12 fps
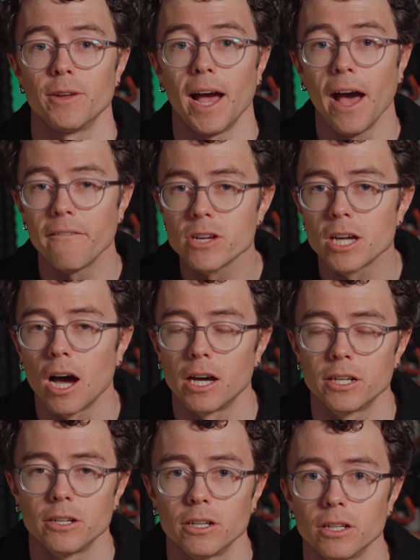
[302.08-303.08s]
you haven't
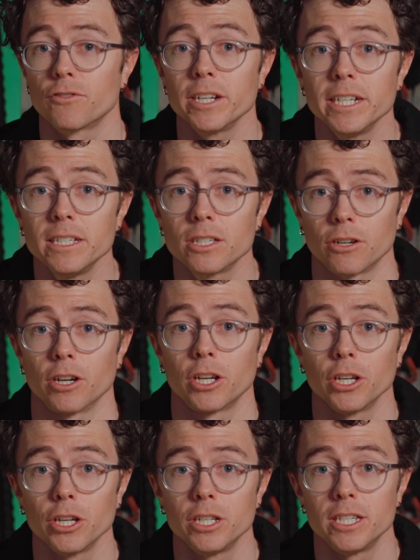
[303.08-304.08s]
gotten a freeze or a
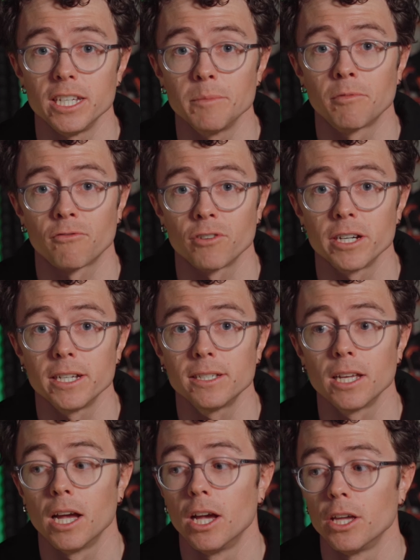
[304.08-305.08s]
good deep
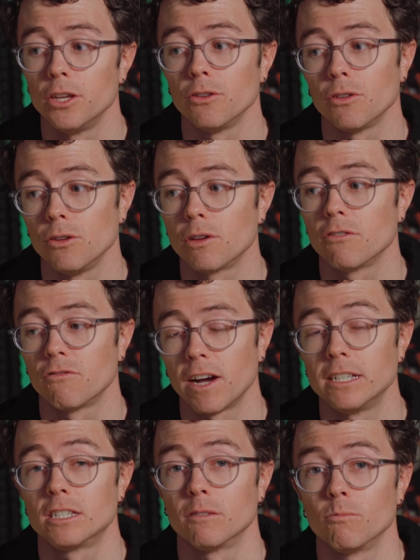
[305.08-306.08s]
freeze. You can
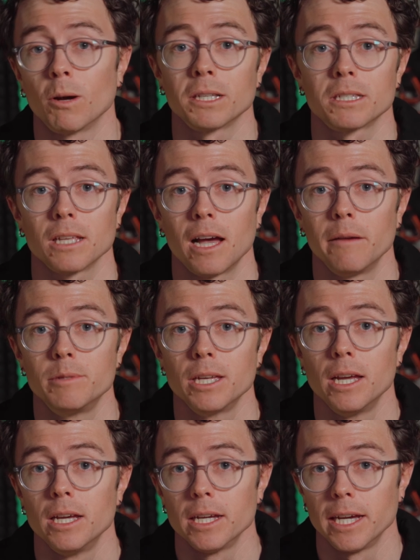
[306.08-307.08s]
find some wet slabs.
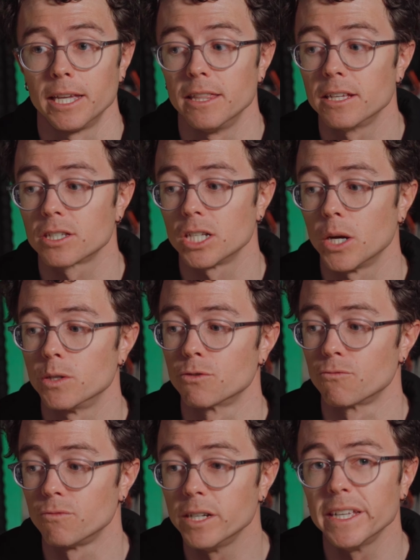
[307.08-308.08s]
And this snow is
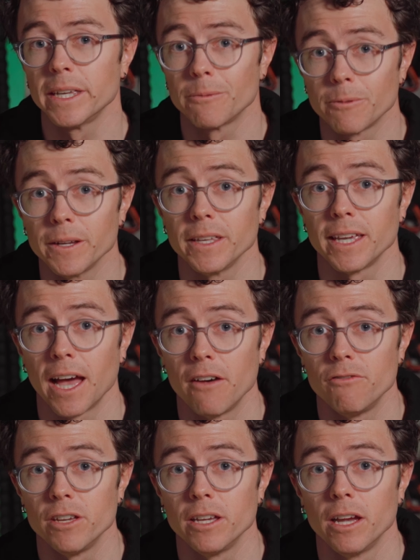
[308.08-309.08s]
really, really
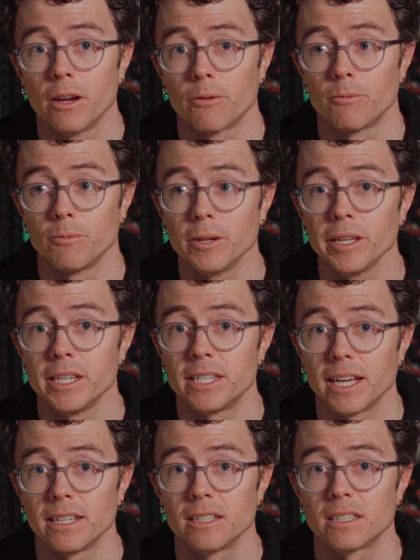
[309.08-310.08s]
heavy, really
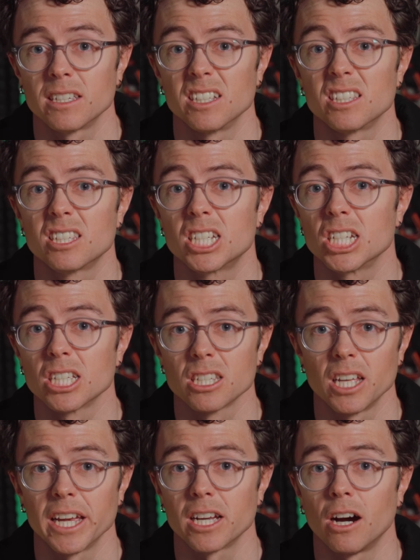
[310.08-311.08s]
dense. It's
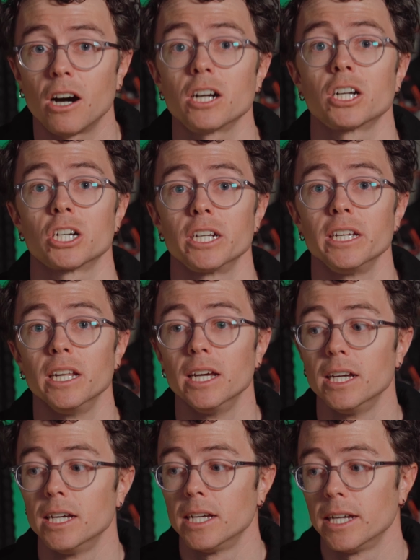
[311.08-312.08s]
just like concrete
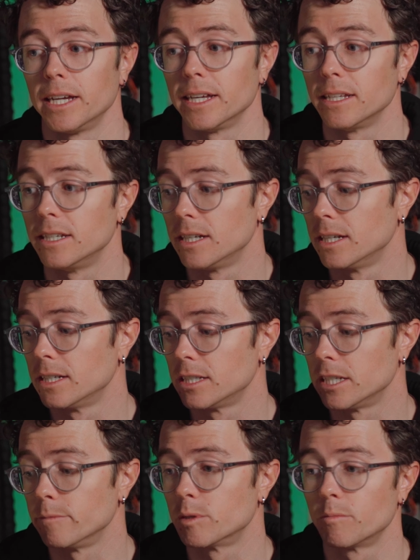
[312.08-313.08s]
and
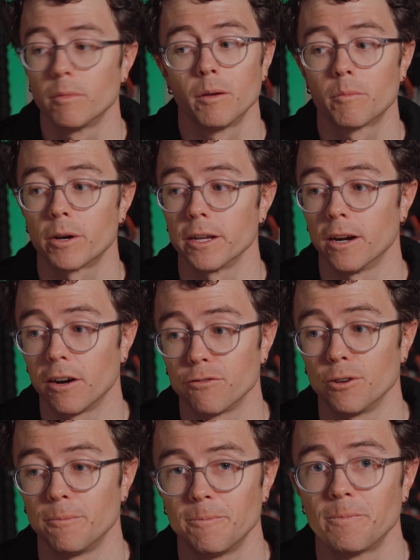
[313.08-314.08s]
seems pretty
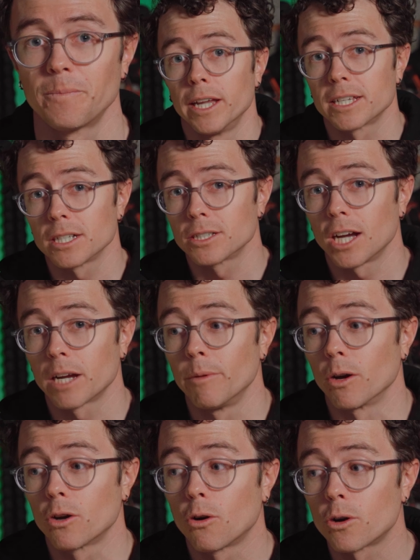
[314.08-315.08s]
awful. Next, I'll talk
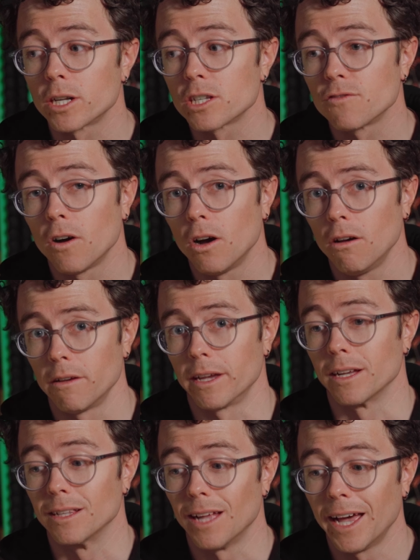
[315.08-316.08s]
about cornice fall
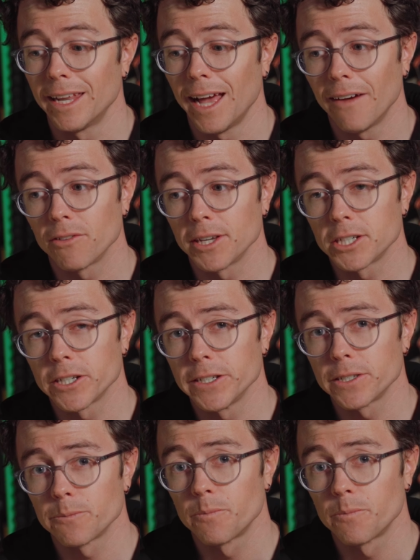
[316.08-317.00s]
and glide avalanches.